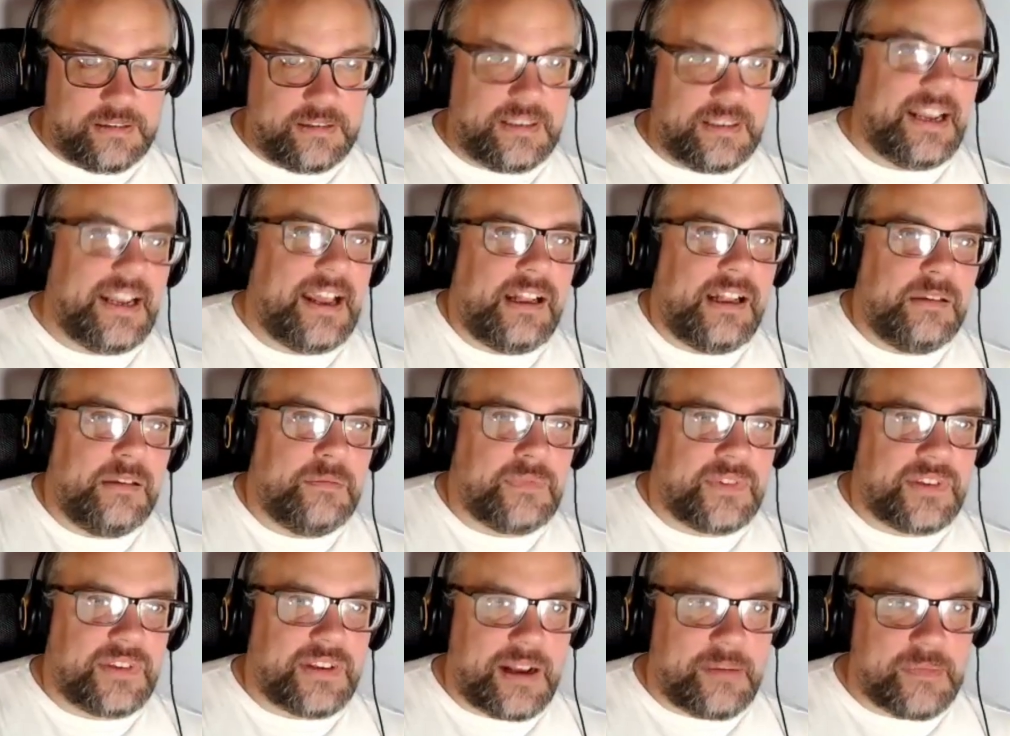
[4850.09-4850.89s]
it
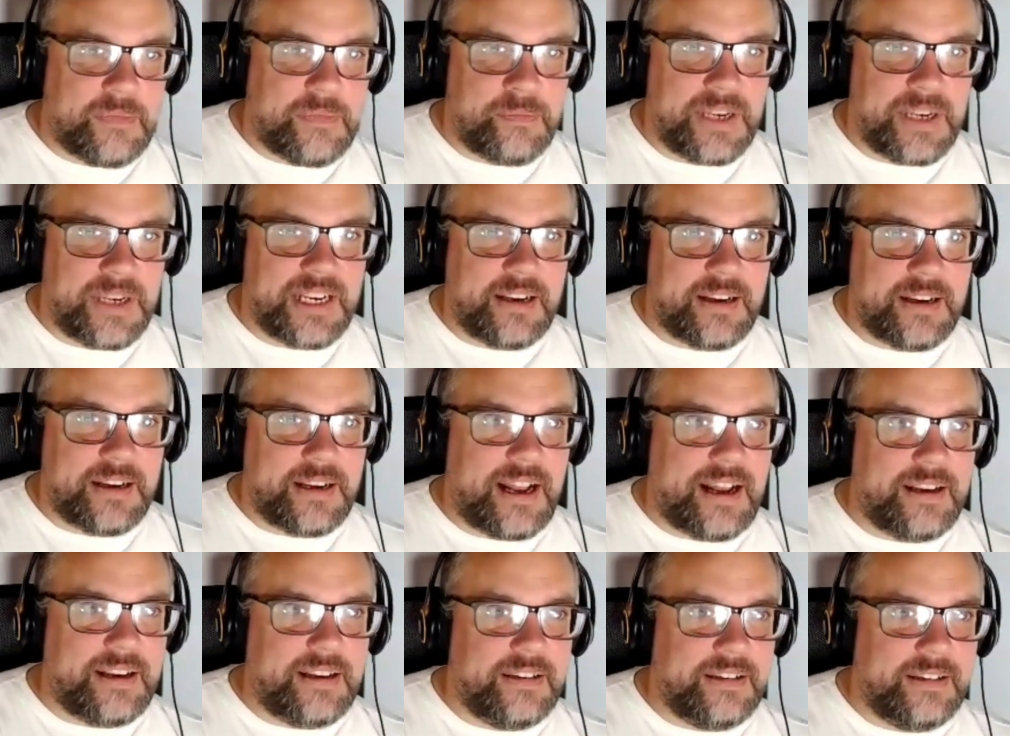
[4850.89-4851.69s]
helps that I'm a bigger
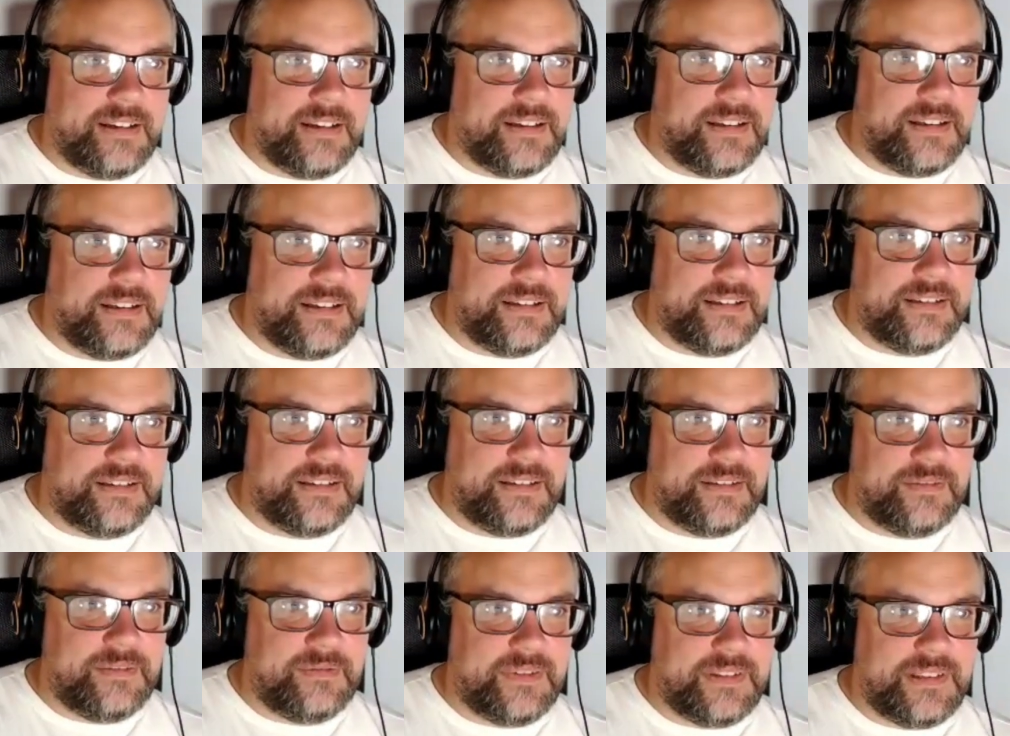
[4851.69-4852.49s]
guy and
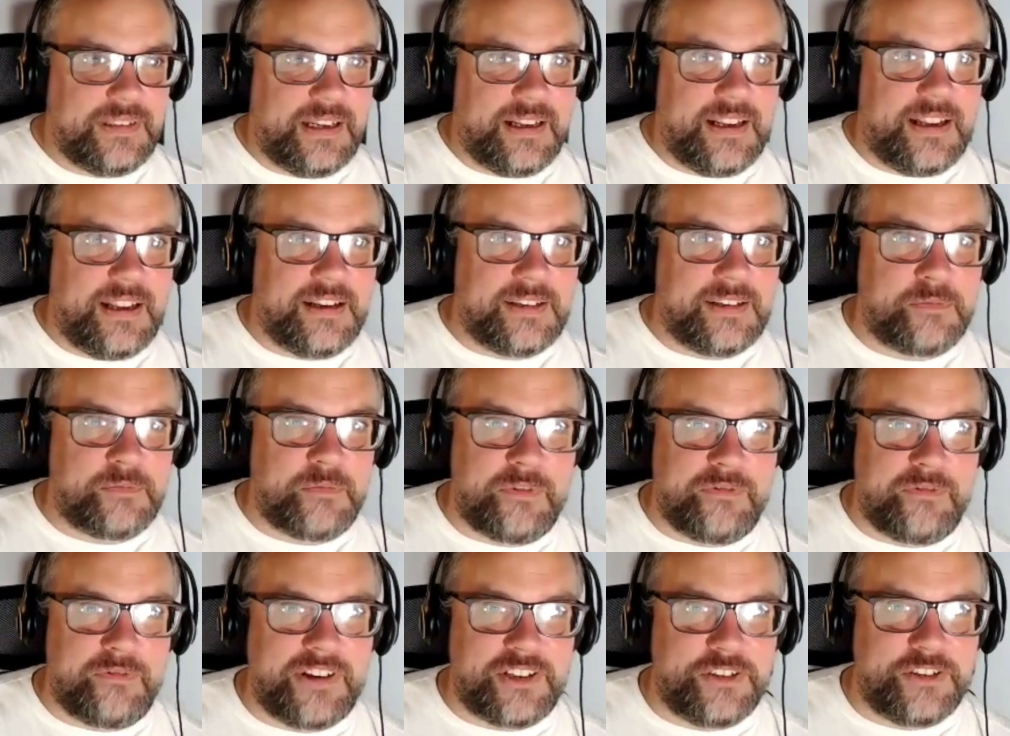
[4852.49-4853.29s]
kind of
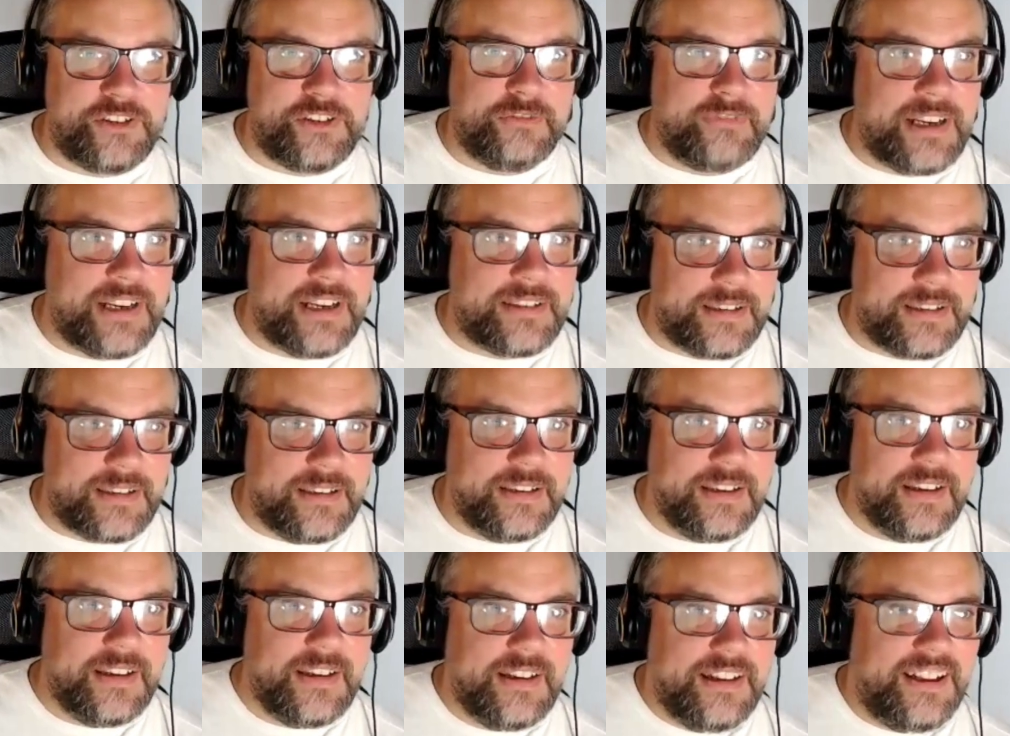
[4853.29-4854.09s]
ex-professional
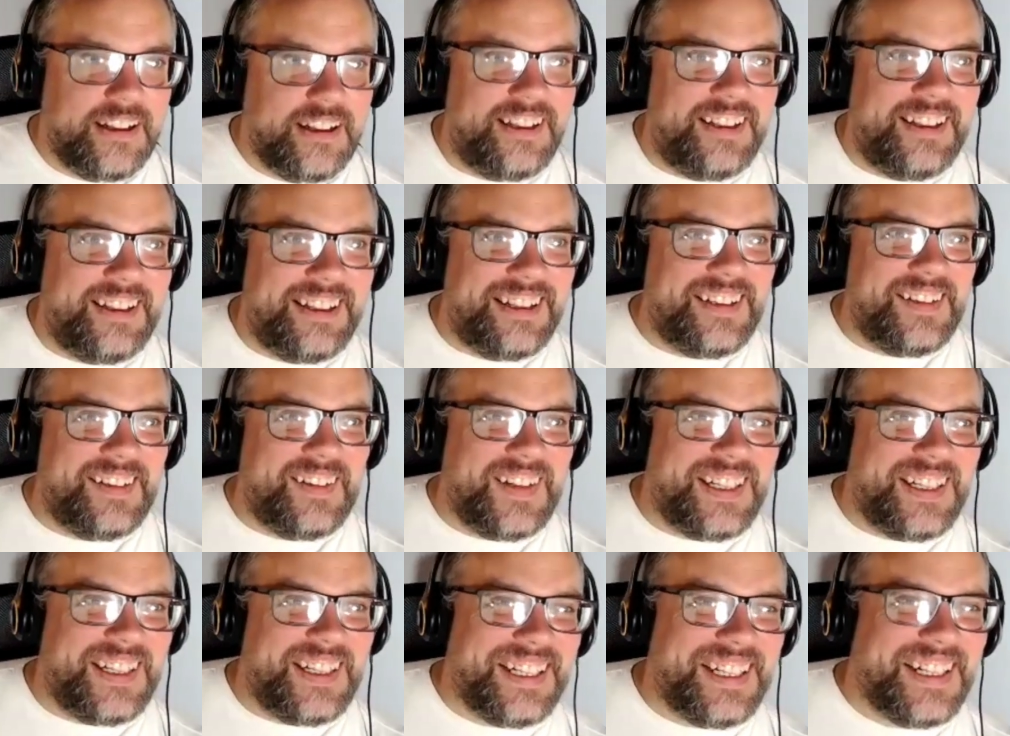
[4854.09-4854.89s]
wrestler.
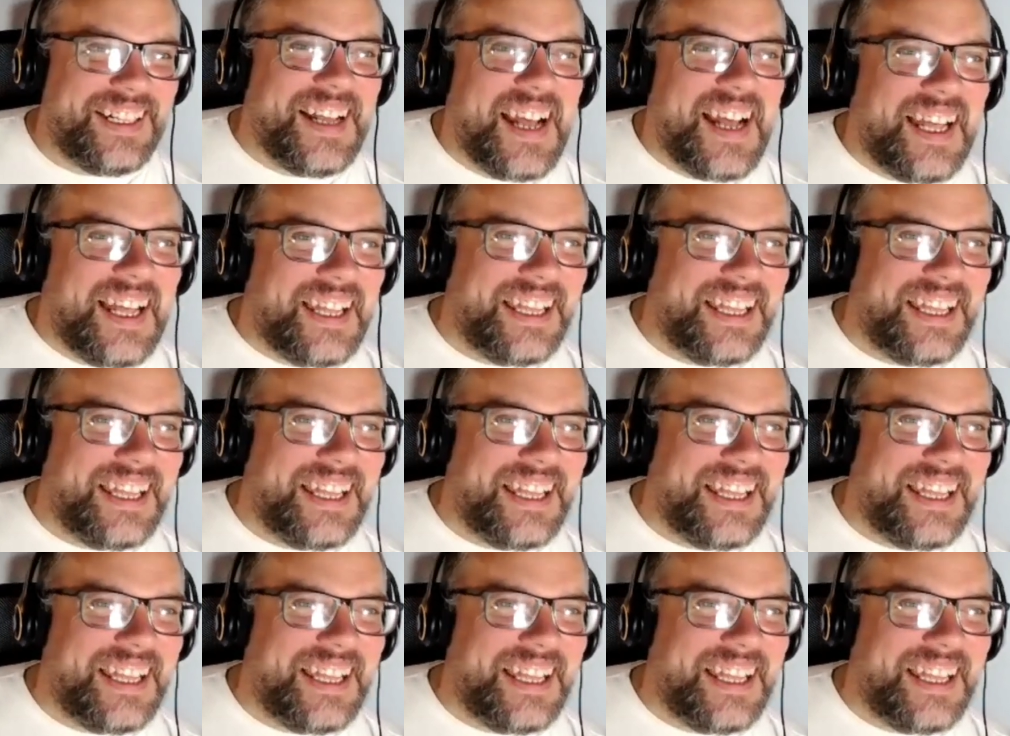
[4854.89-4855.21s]
But